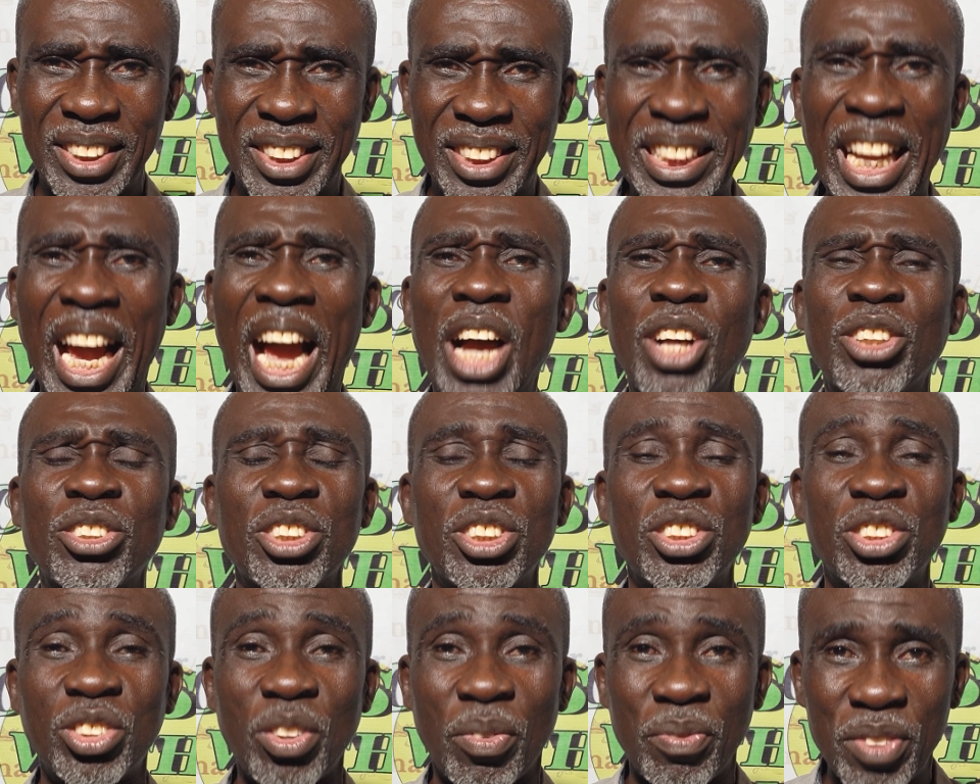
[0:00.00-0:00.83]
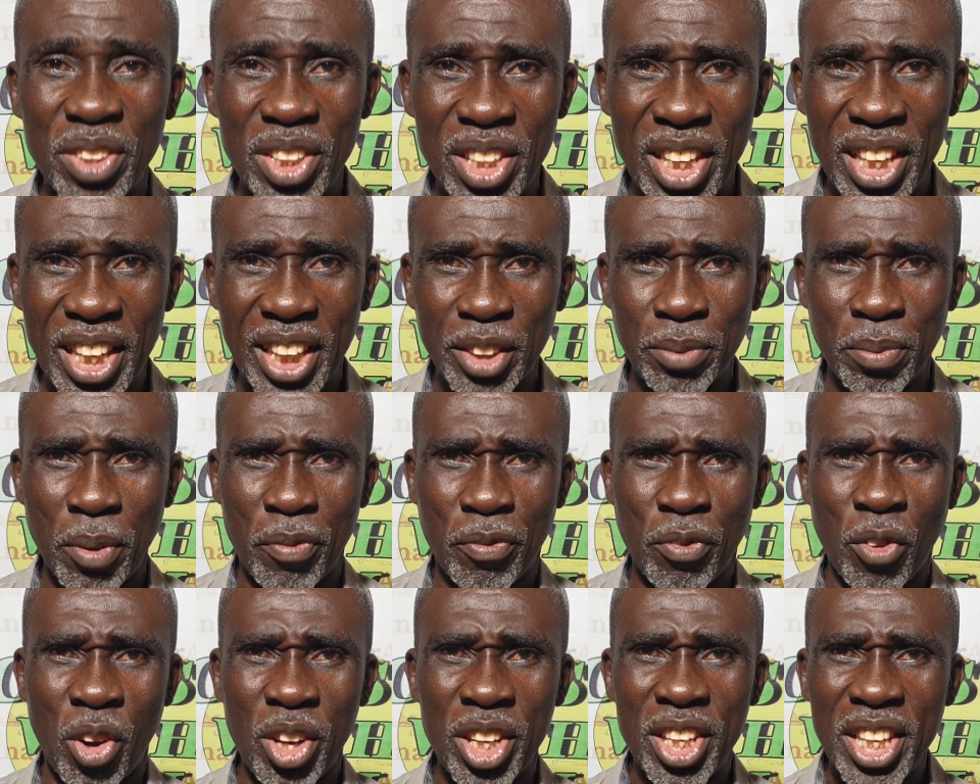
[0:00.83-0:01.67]
Thousands of years
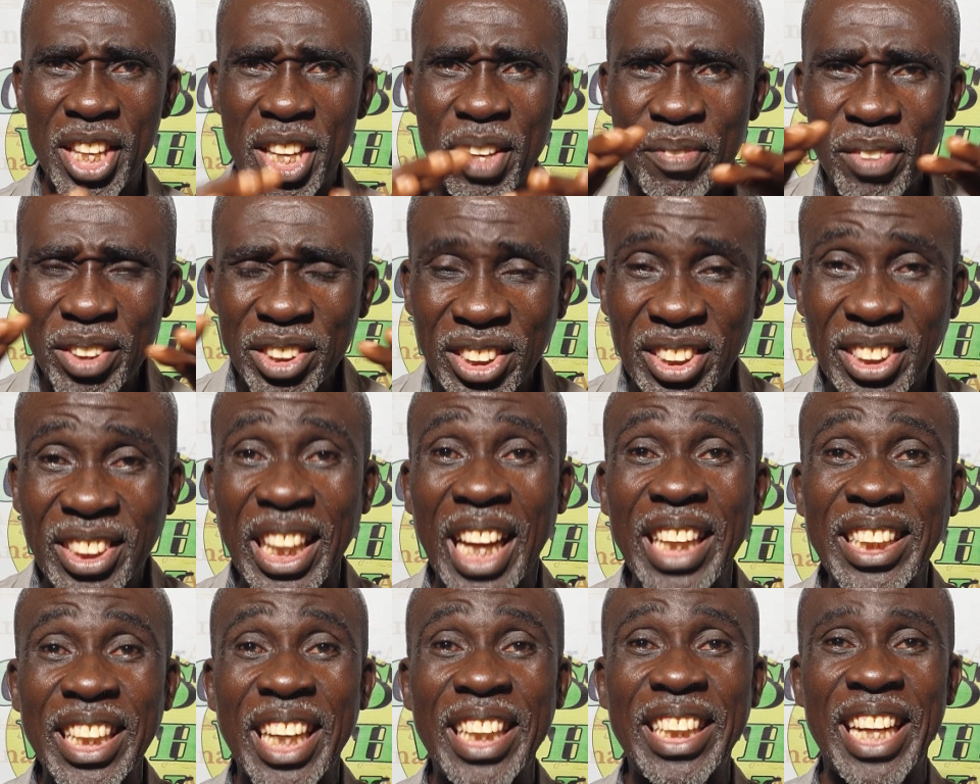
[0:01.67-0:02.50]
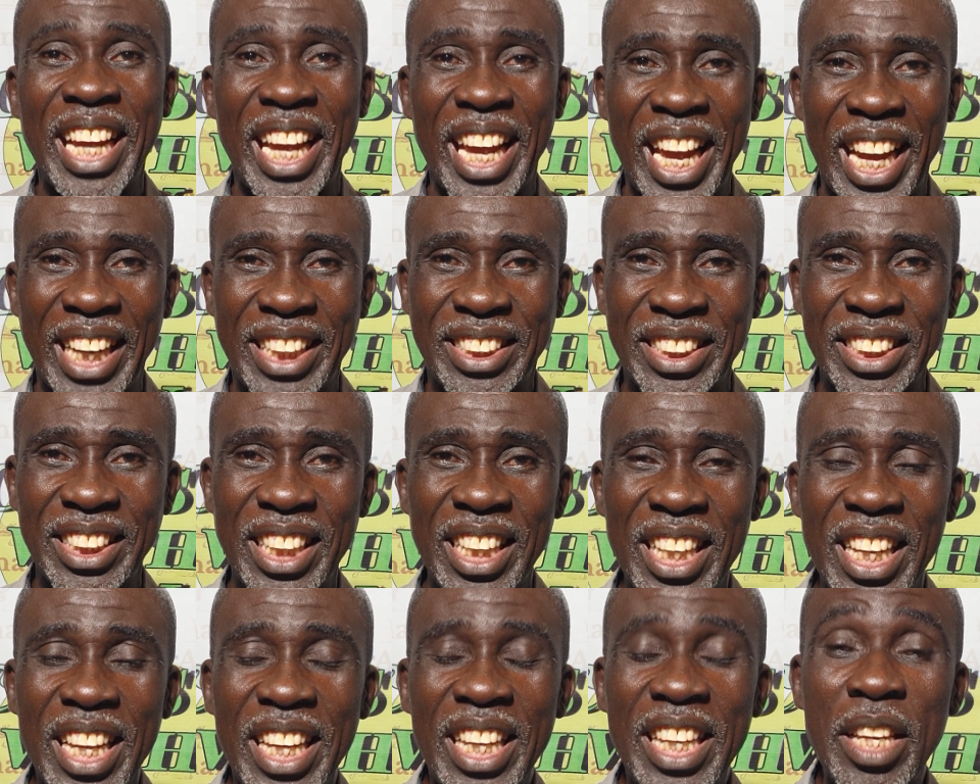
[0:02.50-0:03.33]
before he even started the earth,
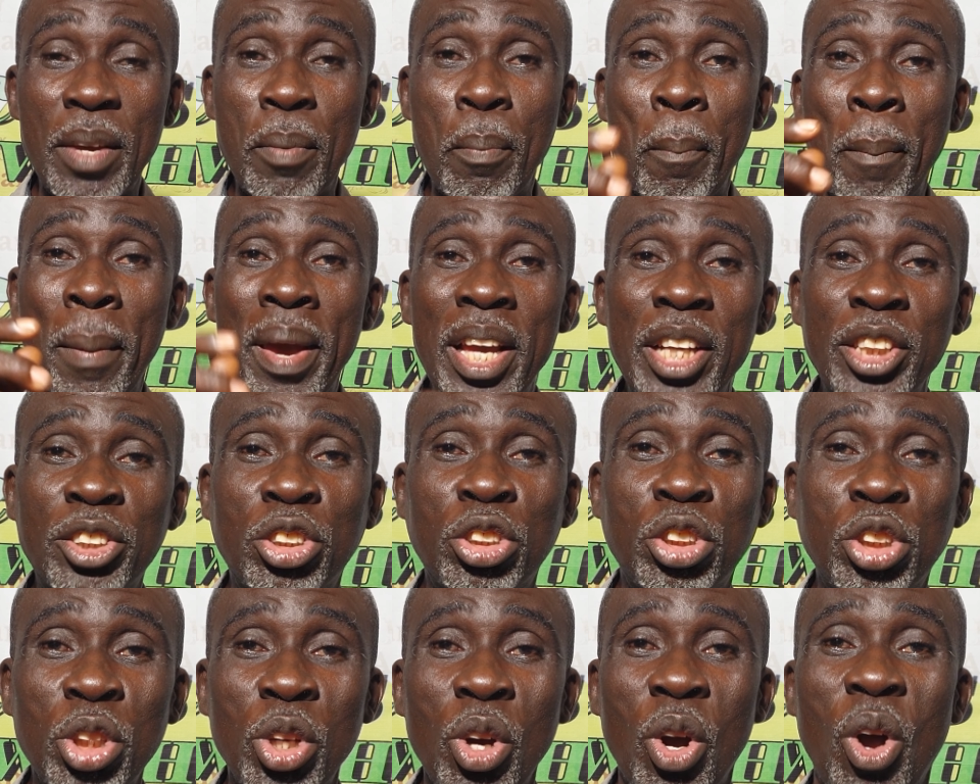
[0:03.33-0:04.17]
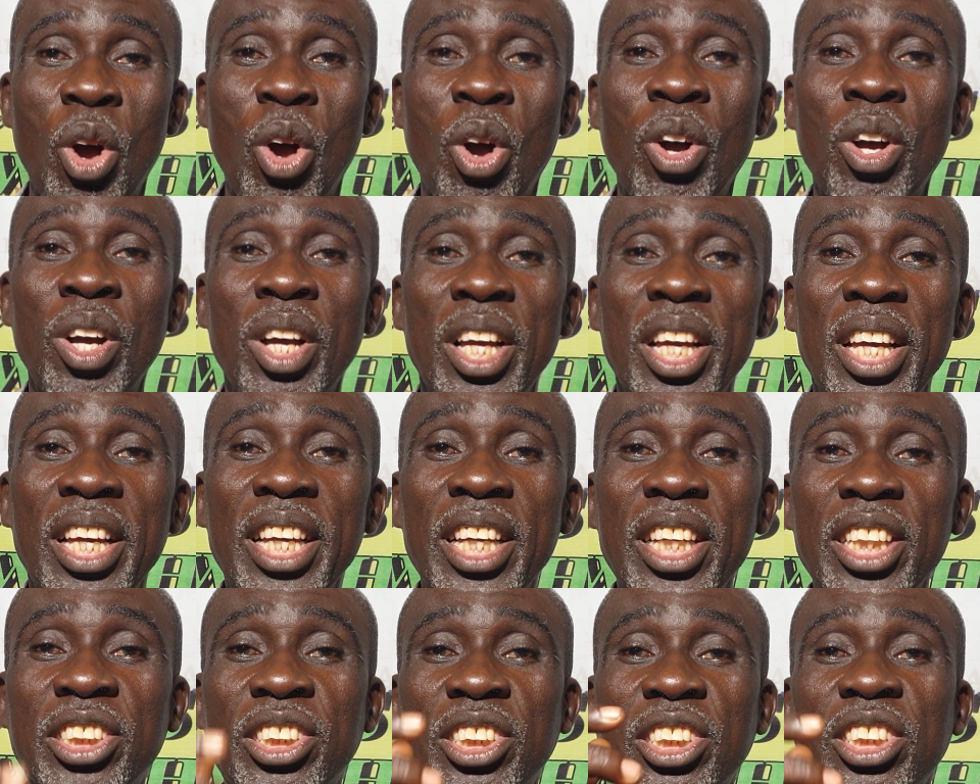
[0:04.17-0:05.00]
he made sure
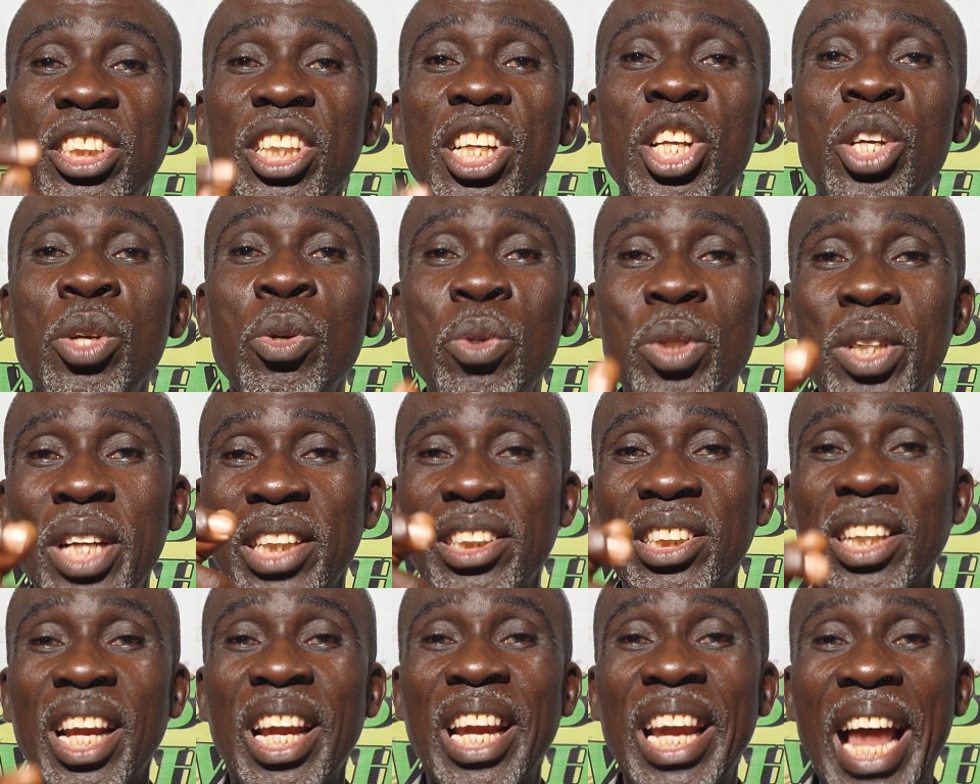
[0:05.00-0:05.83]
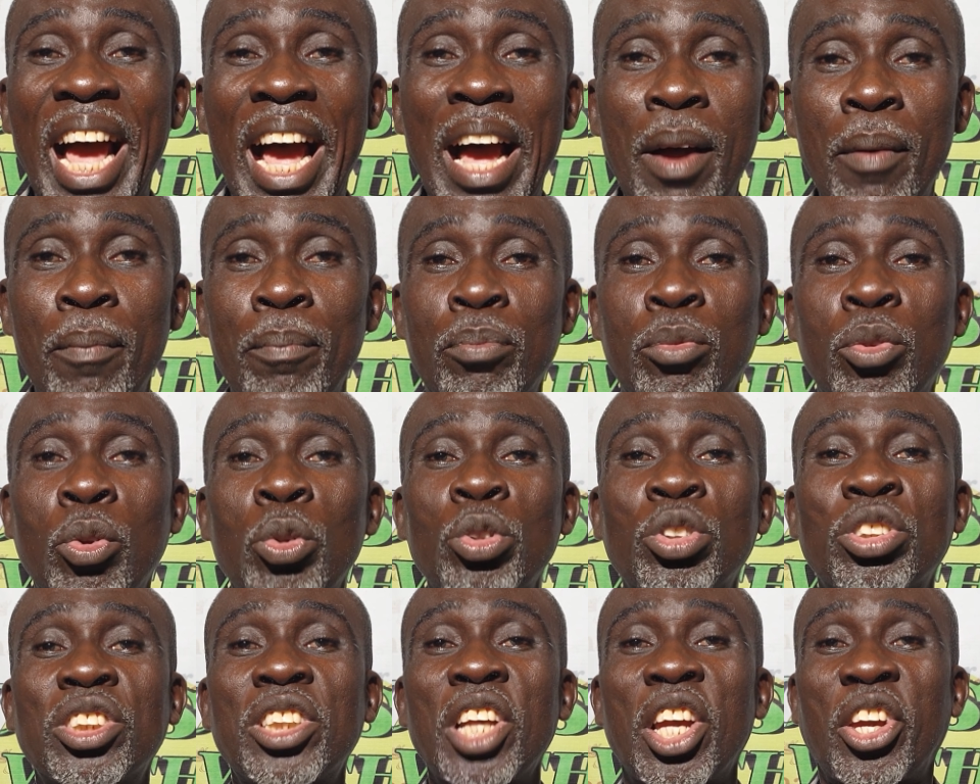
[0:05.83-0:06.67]
he slew the lamb to
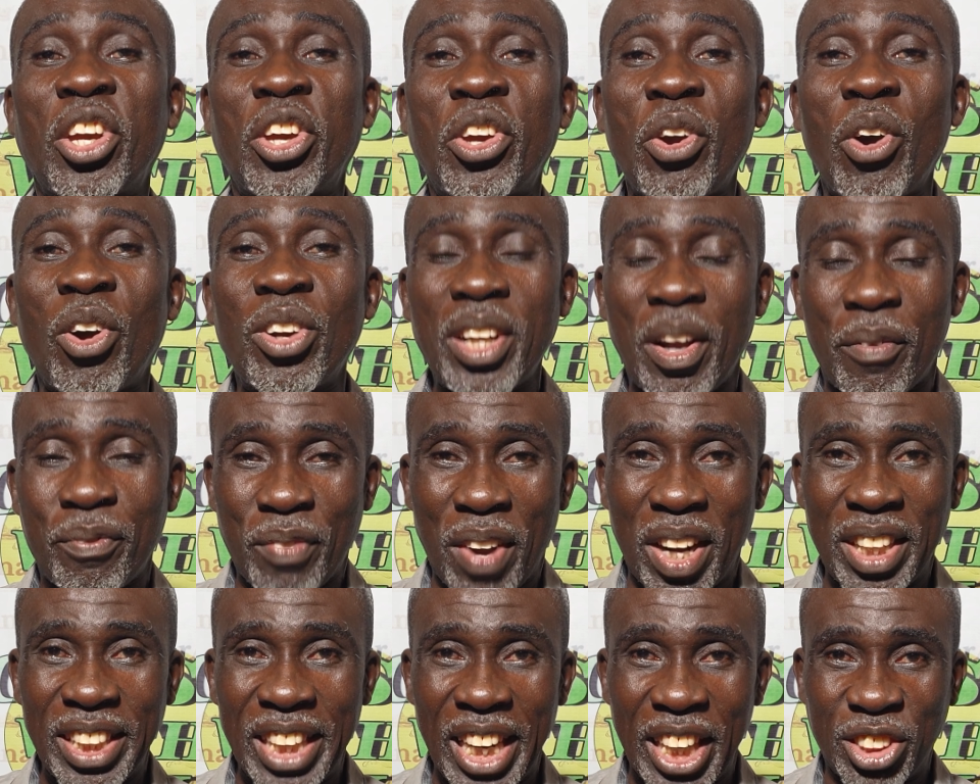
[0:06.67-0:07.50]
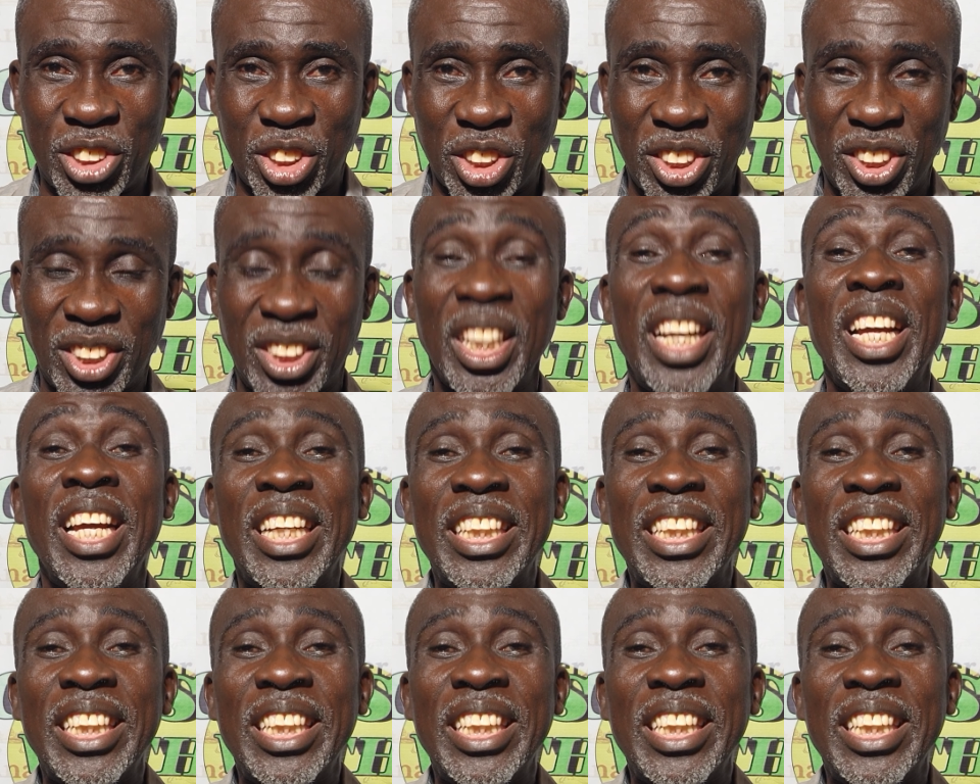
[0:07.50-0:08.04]
secure the foundations.